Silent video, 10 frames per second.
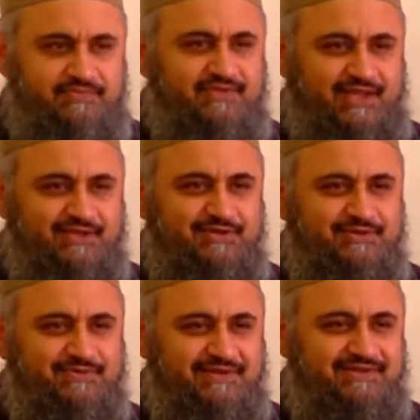Thank you.
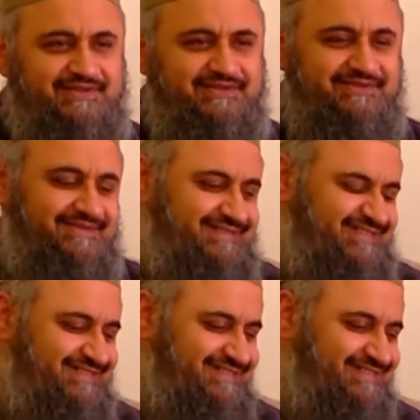Right, thank
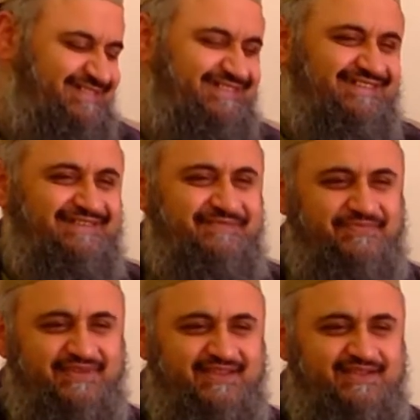
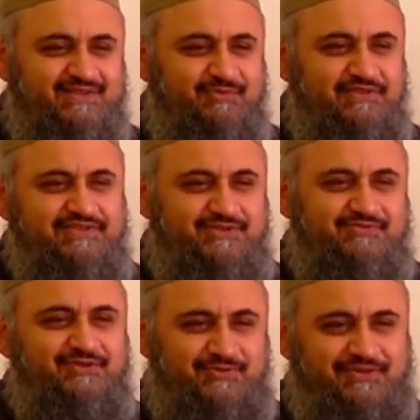you. with a sense of
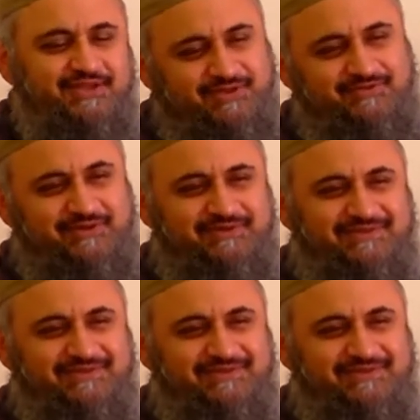humour. Thank you very much.